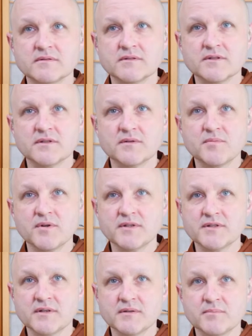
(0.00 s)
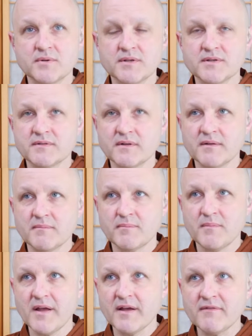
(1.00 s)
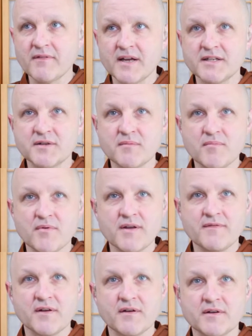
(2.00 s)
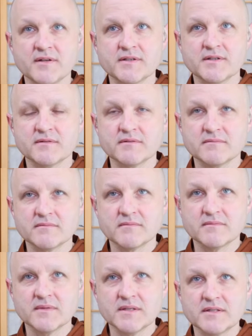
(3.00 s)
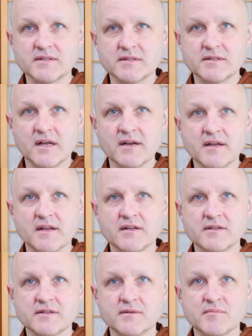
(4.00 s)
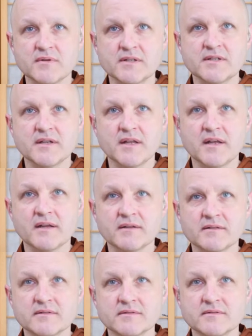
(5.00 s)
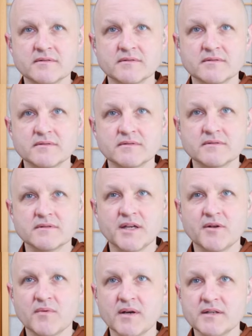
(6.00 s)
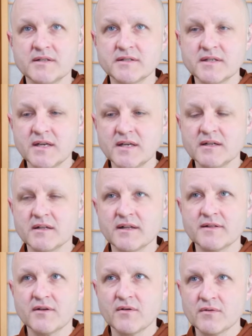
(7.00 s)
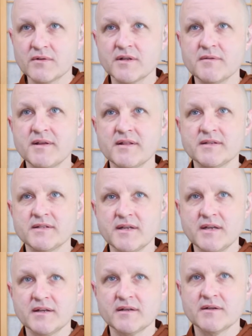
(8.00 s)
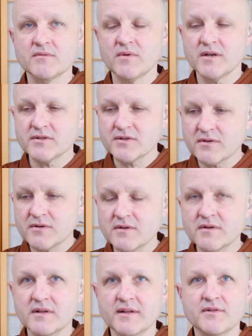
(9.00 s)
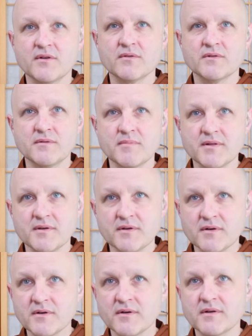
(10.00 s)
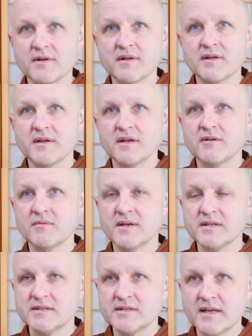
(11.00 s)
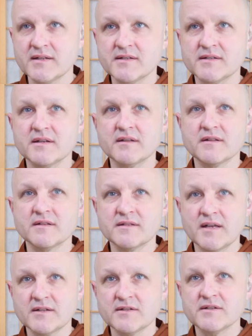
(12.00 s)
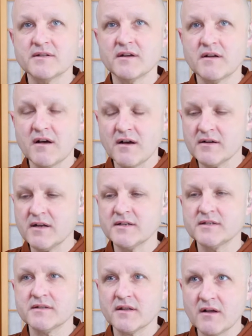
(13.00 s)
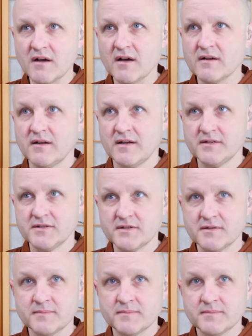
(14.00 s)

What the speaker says: So the Buddha's advice in brief here is stunning in its simplicity. In what is seen, let there only be the seen. In what is heard, let there only be the heard. In what is sensed, the cognized, the cognized.